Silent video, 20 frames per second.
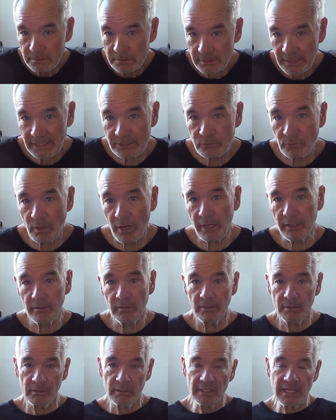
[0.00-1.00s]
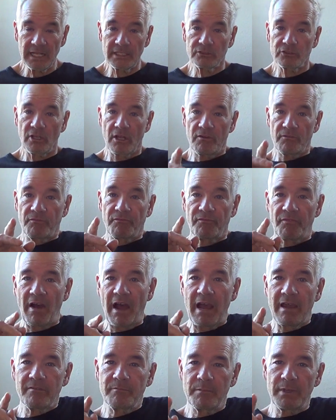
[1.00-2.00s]
that's right, less than
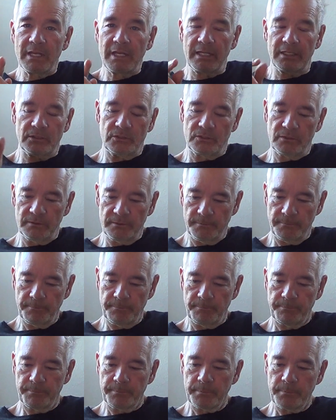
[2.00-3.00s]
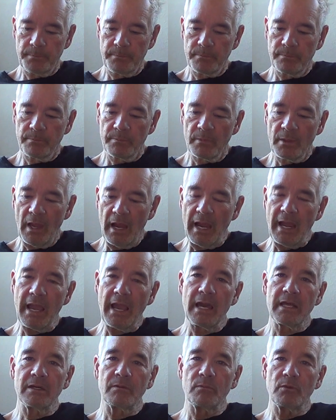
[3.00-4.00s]
five minutes, I
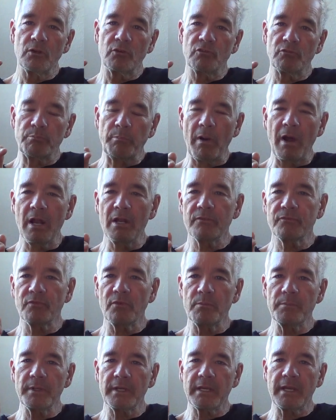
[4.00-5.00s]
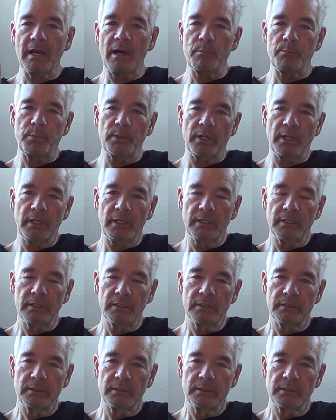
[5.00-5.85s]
had a response from the company,